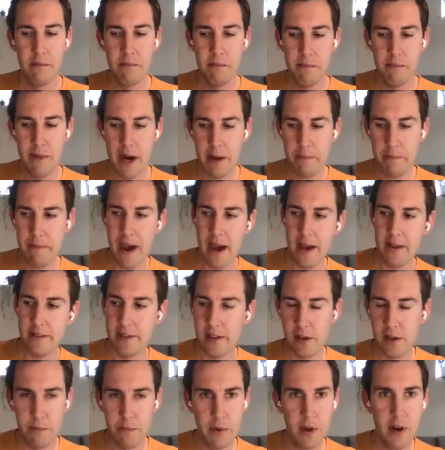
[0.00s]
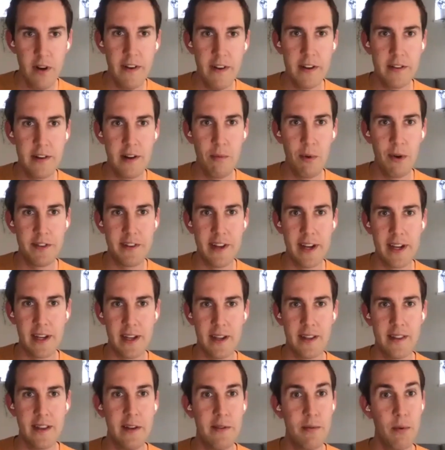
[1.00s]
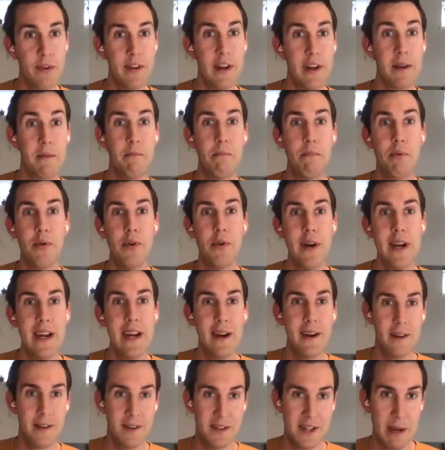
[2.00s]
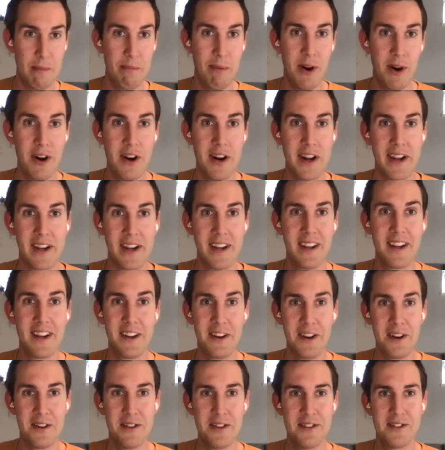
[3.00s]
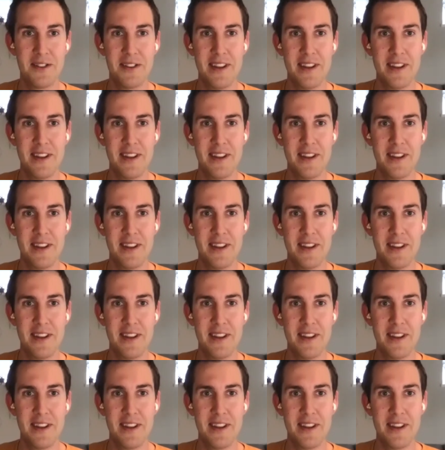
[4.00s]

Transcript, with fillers: my past in computer vision was like, this was like pre-deep learning, you know? Mm-hmm.